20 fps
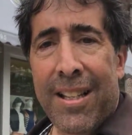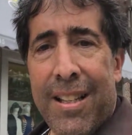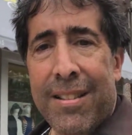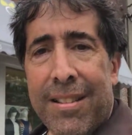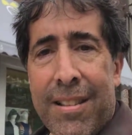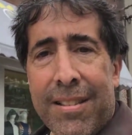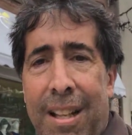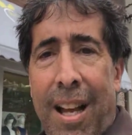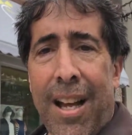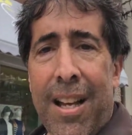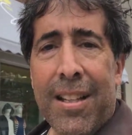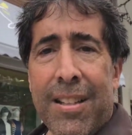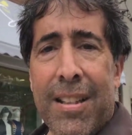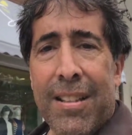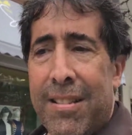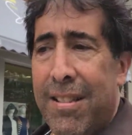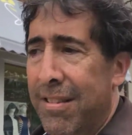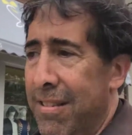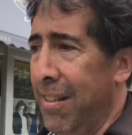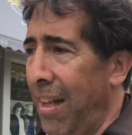They're
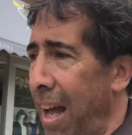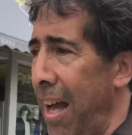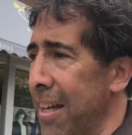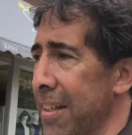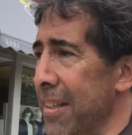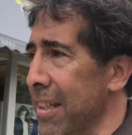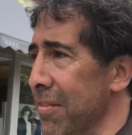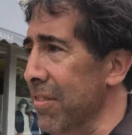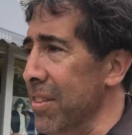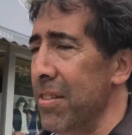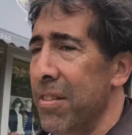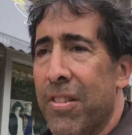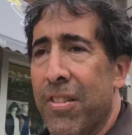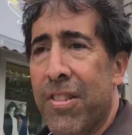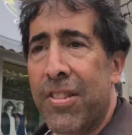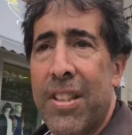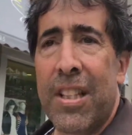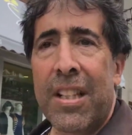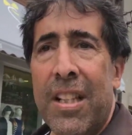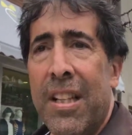dying, they're ill, they're
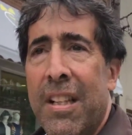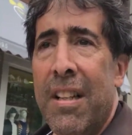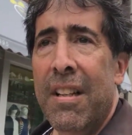sick.